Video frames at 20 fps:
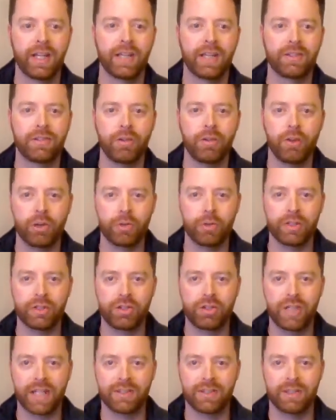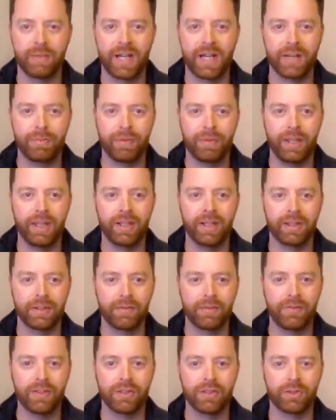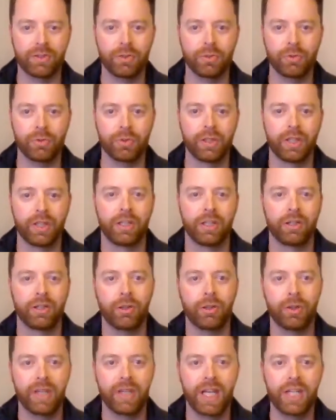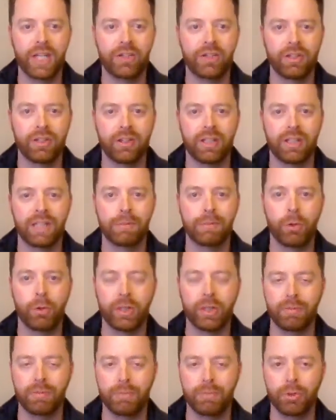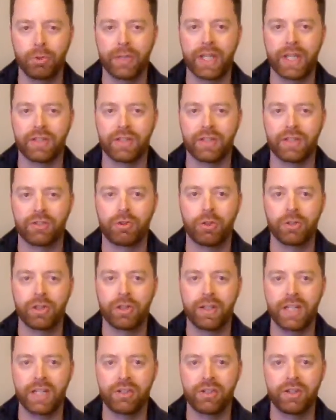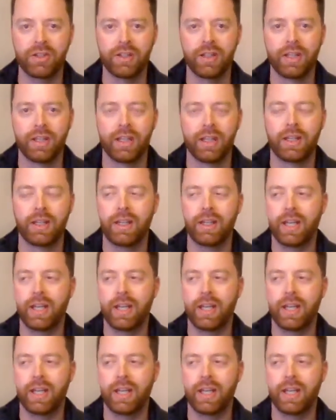It's not always just about being at the physical location, and the more we can build that strong connection,